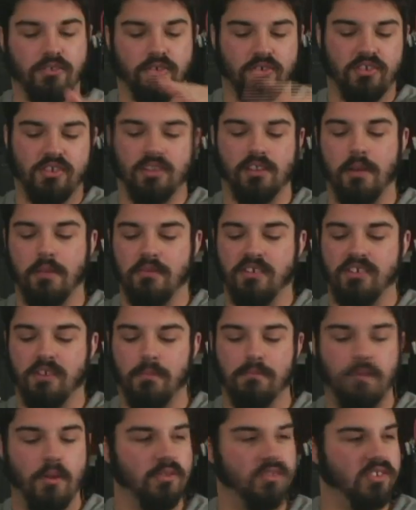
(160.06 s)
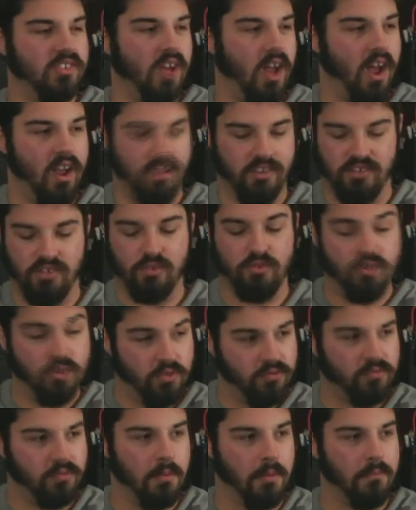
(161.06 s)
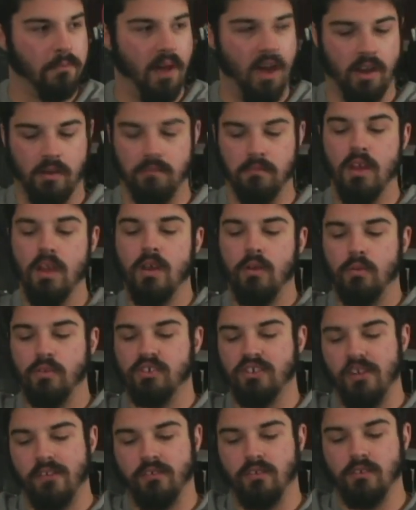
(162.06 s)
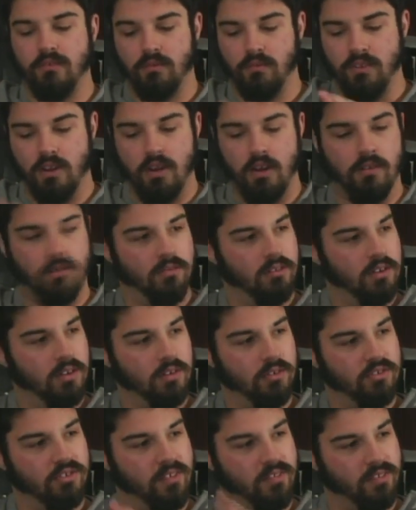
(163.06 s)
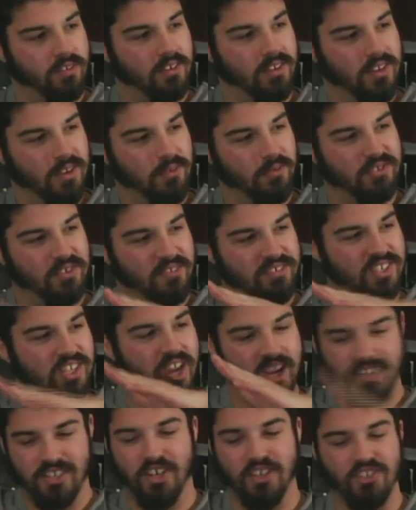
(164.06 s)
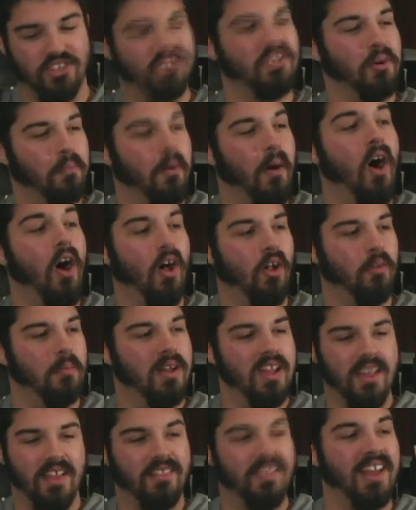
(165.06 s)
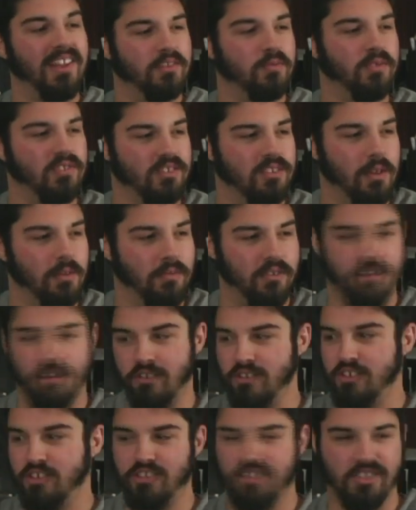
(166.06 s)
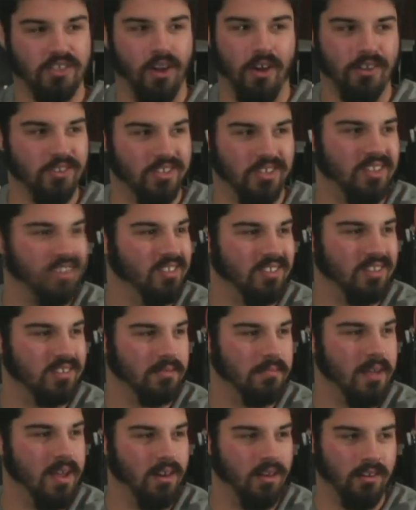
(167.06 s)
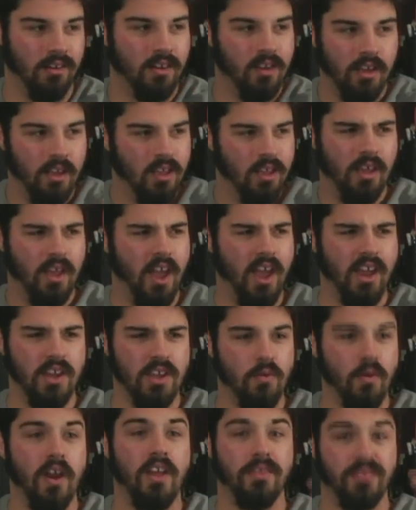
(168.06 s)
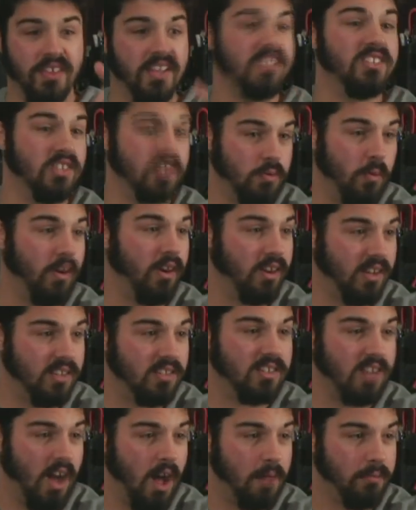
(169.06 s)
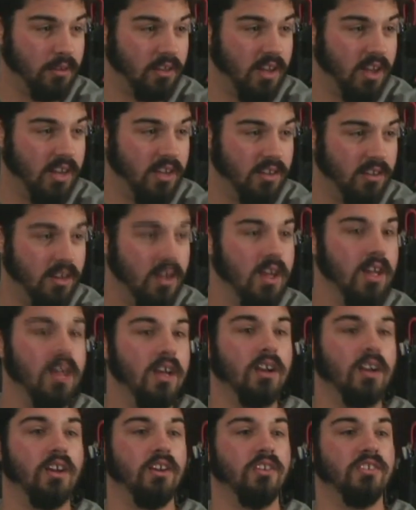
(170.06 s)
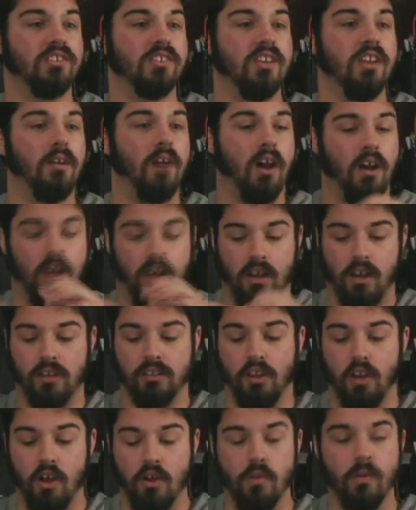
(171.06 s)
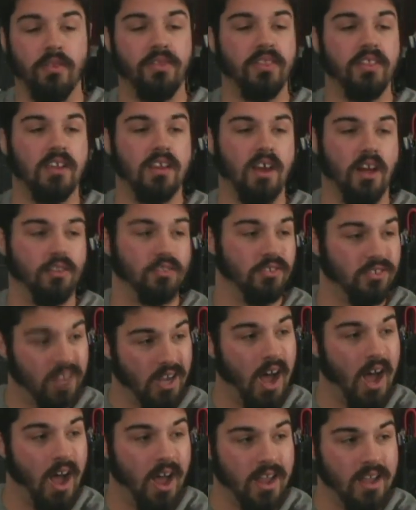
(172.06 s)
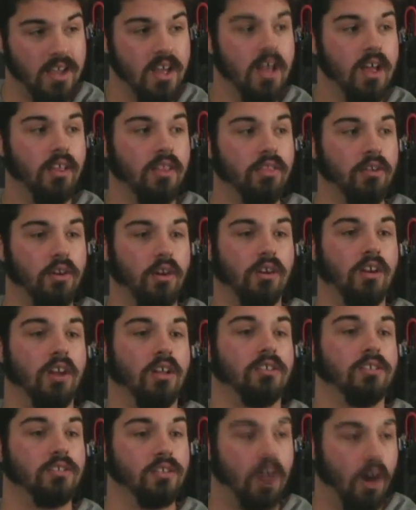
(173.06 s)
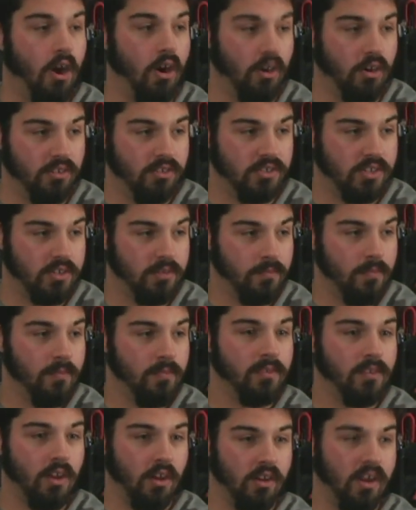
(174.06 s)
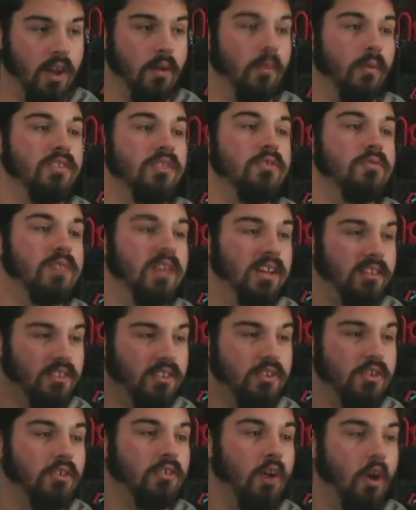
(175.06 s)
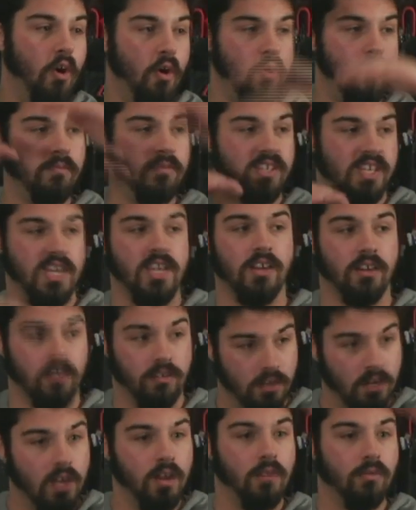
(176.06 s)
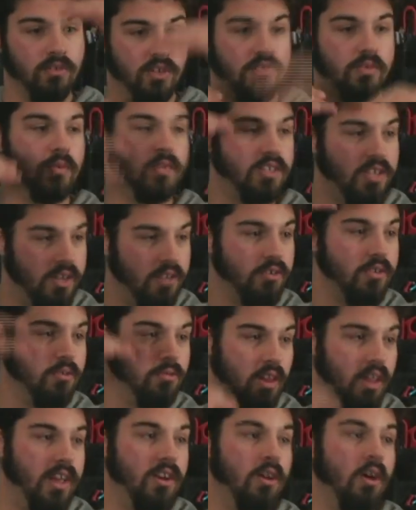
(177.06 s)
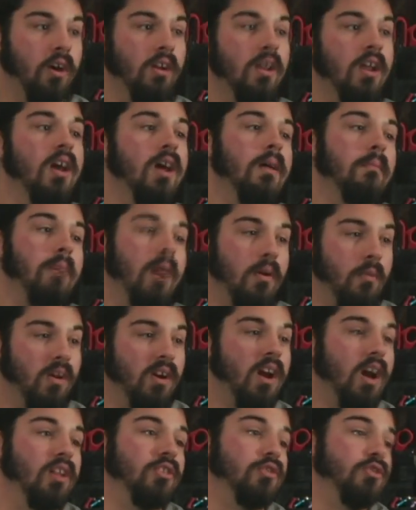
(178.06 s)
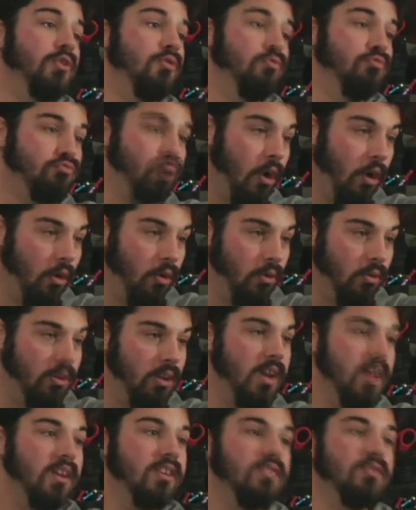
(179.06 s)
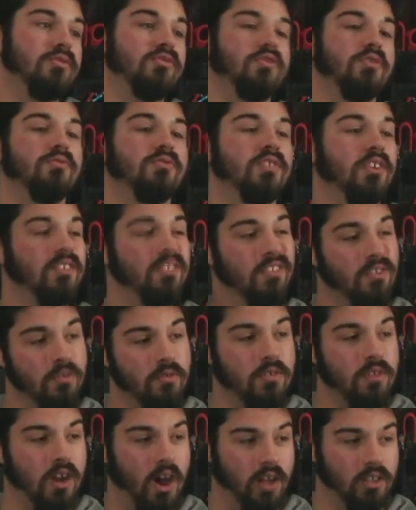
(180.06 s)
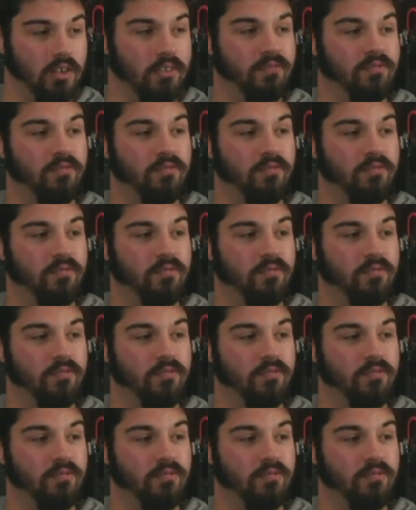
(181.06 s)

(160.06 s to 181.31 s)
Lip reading: There are celebrities on both sides. You choose from the bottom, whichever side touches your palm, that's what celebrity are. You just toss it. It doesn't matter. Anyway, this is where it gets complicated because along with the colored die, there are colored cards. Okay, when you get to your home tier, which is what tier you land on by what color you roll, you choose a new color